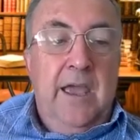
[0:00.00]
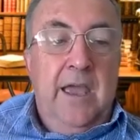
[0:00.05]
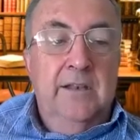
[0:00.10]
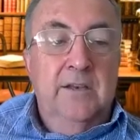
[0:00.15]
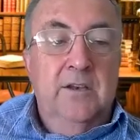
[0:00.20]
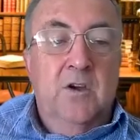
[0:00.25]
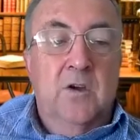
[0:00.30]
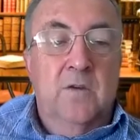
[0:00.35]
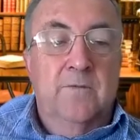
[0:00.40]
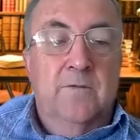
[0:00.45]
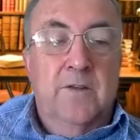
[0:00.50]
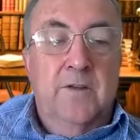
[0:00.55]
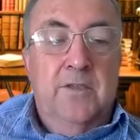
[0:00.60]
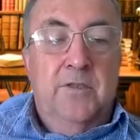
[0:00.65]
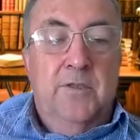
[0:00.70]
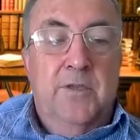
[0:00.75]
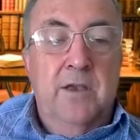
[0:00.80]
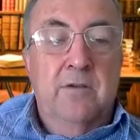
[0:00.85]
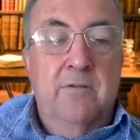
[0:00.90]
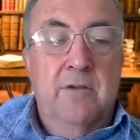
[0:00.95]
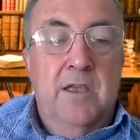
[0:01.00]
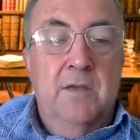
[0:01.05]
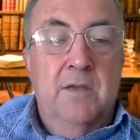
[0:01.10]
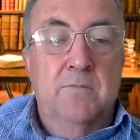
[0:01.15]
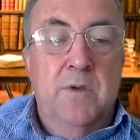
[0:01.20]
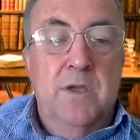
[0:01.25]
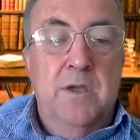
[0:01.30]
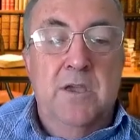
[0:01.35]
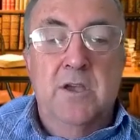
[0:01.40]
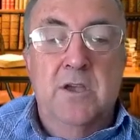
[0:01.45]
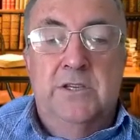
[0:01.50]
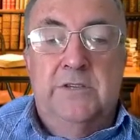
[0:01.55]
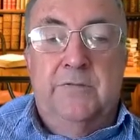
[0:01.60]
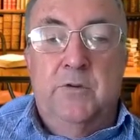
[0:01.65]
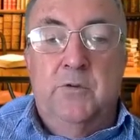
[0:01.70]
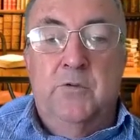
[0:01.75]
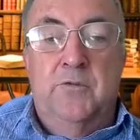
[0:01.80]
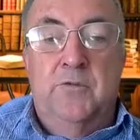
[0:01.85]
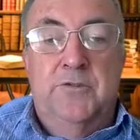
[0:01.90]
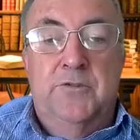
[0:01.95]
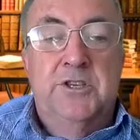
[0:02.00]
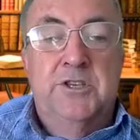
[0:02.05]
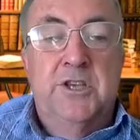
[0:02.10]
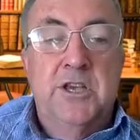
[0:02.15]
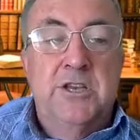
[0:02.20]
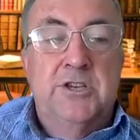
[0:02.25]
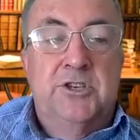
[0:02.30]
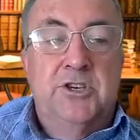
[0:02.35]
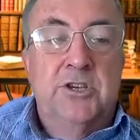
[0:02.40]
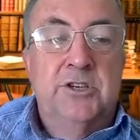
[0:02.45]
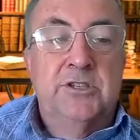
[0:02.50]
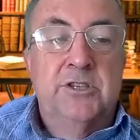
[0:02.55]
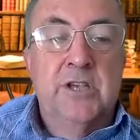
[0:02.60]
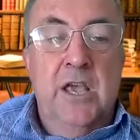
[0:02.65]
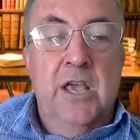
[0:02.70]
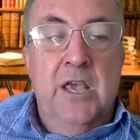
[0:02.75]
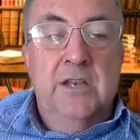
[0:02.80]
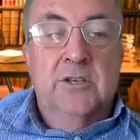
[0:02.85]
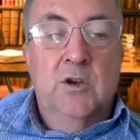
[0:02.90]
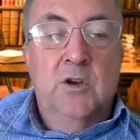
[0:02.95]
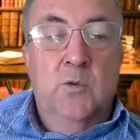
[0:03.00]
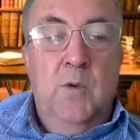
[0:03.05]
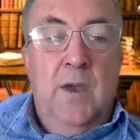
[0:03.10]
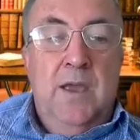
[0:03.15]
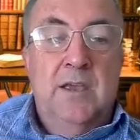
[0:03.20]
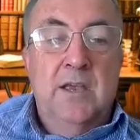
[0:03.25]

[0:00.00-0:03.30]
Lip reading: And conflict theory can be useful for teachers to